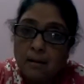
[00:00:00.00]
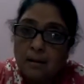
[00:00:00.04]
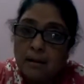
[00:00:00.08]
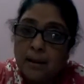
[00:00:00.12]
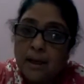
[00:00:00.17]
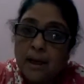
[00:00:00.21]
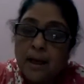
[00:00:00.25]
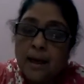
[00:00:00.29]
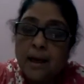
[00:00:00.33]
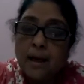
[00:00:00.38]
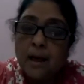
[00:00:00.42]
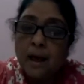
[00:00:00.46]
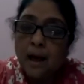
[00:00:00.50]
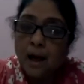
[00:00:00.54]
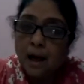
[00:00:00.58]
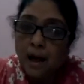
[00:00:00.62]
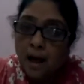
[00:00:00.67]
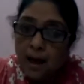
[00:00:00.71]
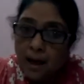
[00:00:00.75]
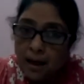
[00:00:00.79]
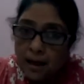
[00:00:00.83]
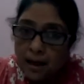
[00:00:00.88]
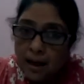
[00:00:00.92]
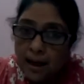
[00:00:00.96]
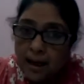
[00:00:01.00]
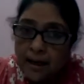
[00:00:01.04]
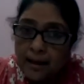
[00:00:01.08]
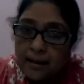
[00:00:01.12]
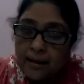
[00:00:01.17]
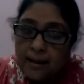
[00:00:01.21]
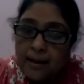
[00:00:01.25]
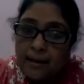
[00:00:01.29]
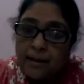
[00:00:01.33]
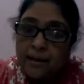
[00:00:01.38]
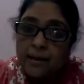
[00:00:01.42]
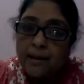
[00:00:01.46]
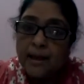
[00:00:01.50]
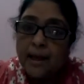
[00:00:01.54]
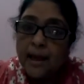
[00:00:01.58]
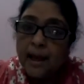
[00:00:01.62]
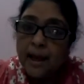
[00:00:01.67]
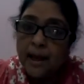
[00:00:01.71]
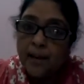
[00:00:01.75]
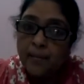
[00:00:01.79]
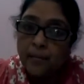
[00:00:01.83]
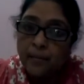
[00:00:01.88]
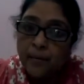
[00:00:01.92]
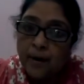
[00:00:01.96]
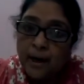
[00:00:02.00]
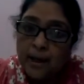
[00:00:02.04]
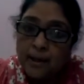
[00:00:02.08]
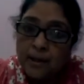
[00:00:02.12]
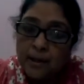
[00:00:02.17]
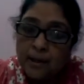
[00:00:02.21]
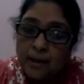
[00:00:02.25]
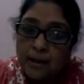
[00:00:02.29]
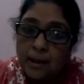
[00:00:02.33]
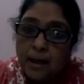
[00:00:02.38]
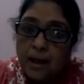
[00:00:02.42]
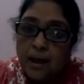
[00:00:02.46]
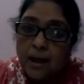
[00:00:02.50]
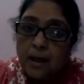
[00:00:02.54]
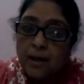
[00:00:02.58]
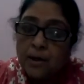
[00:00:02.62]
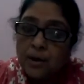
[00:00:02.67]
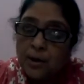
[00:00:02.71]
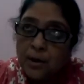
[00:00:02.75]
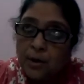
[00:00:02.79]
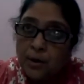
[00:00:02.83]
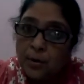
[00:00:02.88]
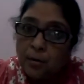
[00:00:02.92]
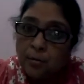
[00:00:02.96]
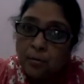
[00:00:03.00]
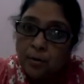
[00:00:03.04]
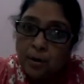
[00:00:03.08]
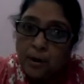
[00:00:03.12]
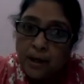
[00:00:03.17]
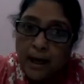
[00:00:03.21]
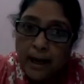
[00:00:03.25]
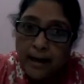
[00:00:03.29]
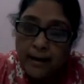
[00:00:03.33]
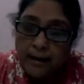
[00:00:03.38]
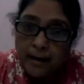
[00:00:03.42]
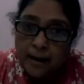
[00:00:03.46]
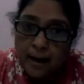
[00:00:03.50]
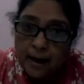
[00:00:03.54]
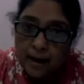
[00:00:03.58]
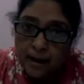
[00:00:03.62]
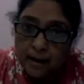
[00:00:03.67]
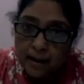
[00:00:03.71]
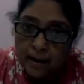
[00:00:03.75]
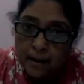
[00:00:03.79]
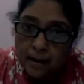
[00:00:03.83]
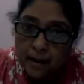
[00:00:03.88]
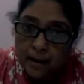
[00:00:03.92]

They hug like this, they embrace so tightly.